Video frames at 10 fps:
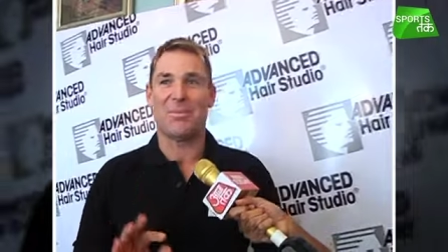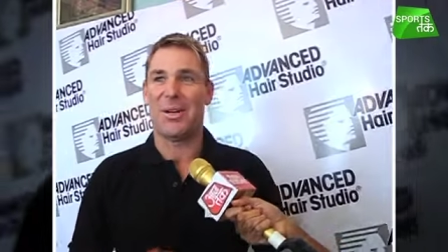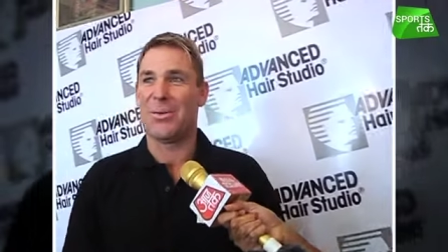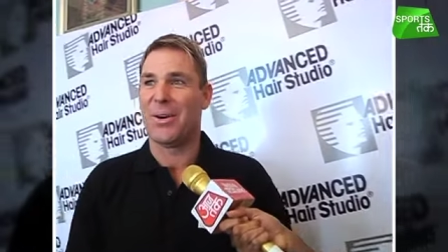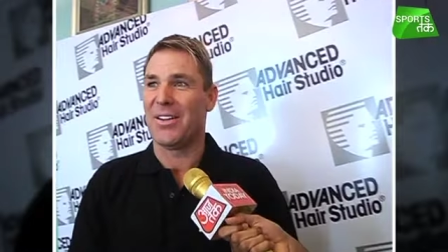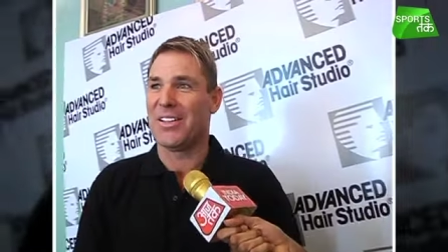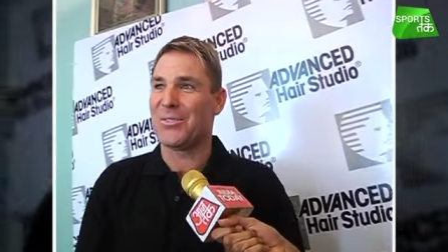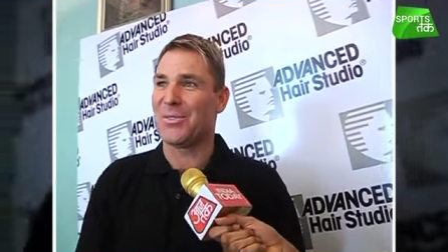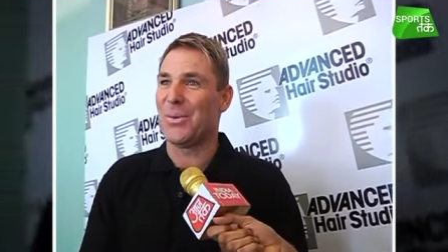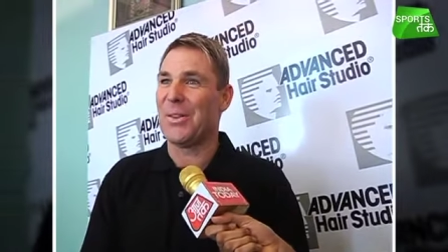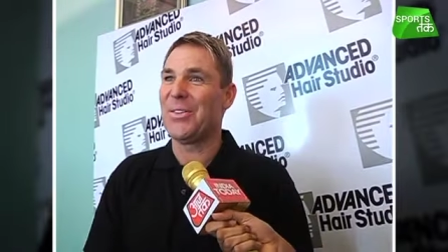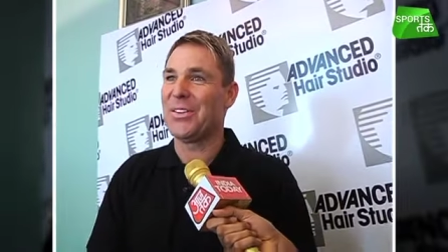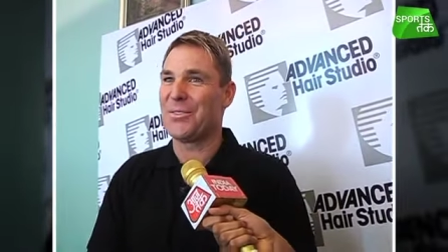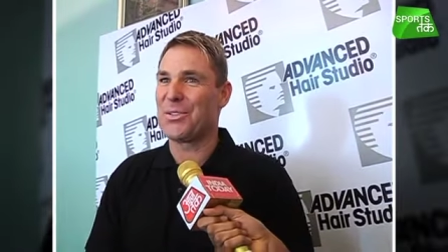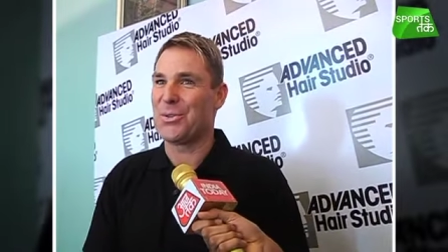Don't worry, that's for one
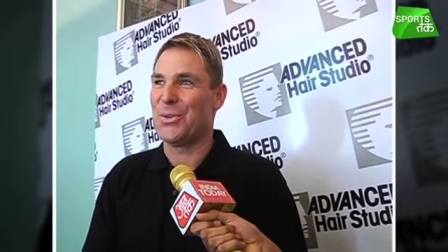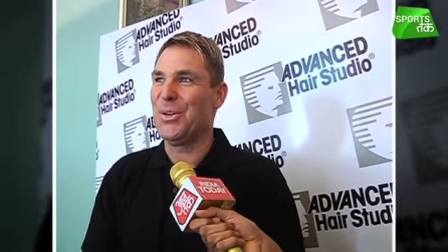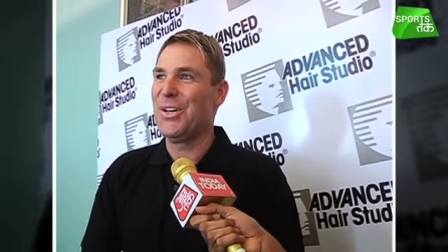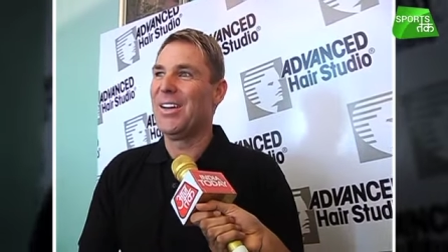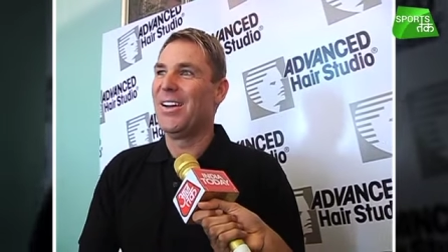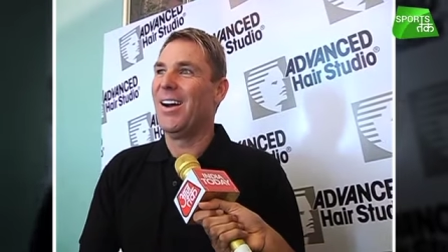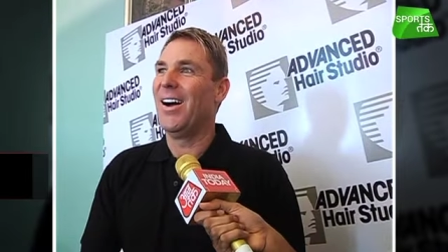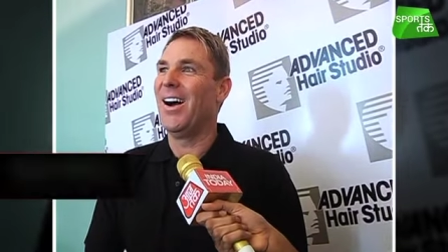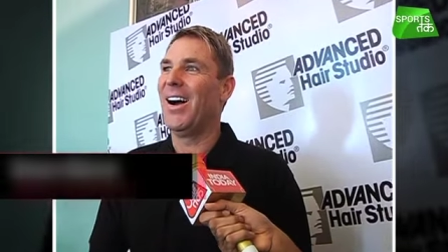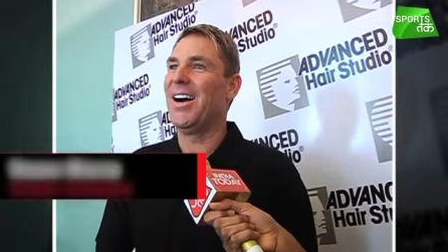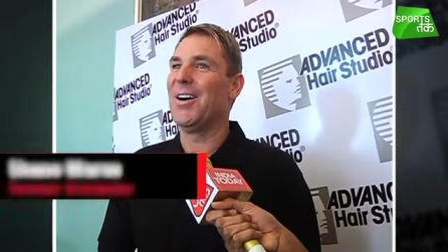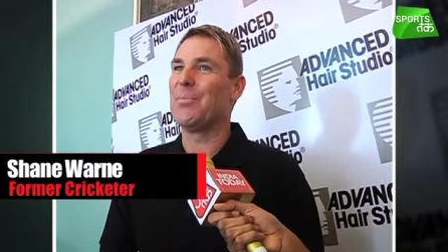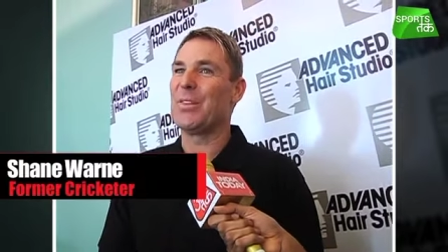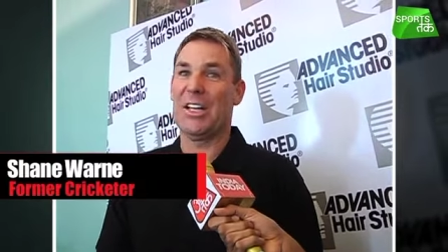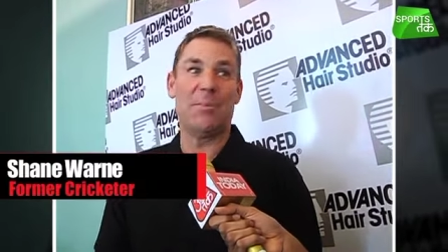thing for sure.
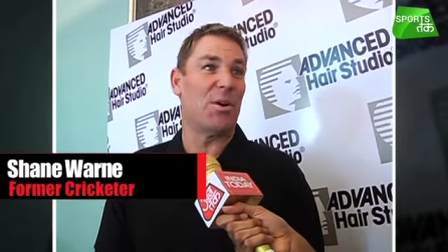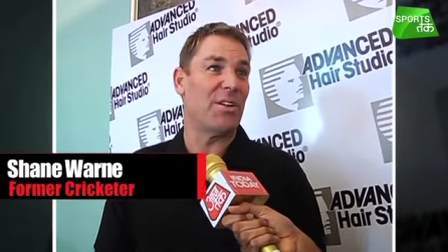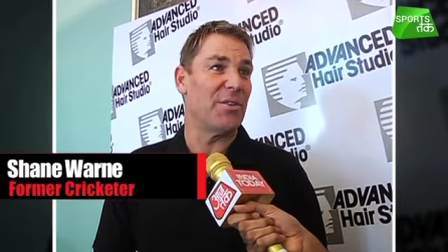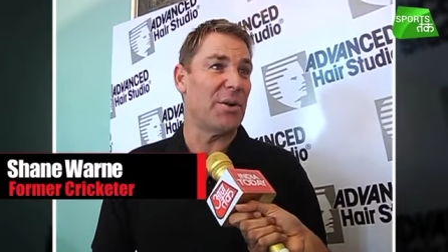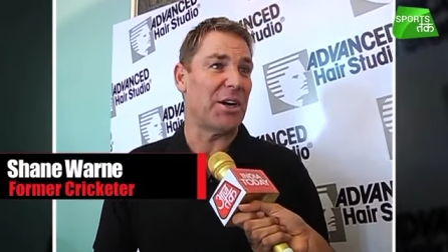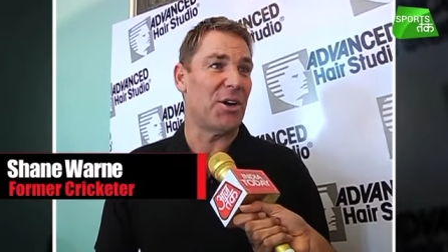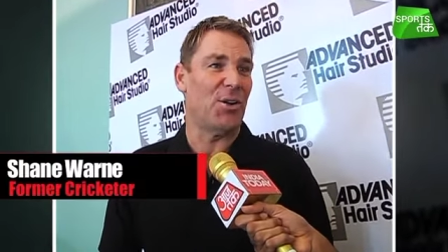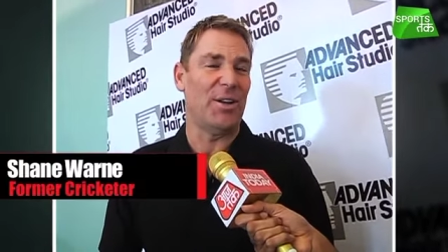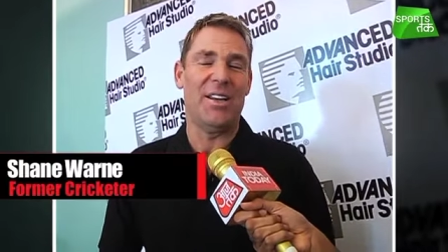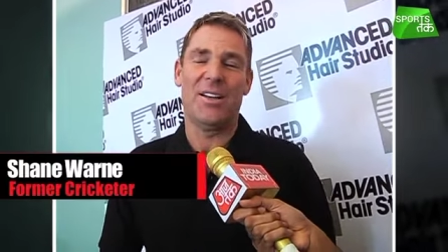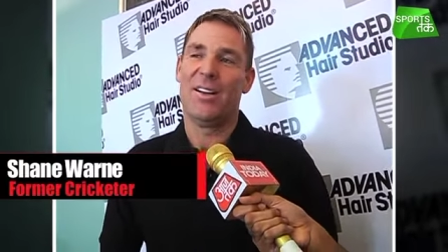Led by Virat Kohli.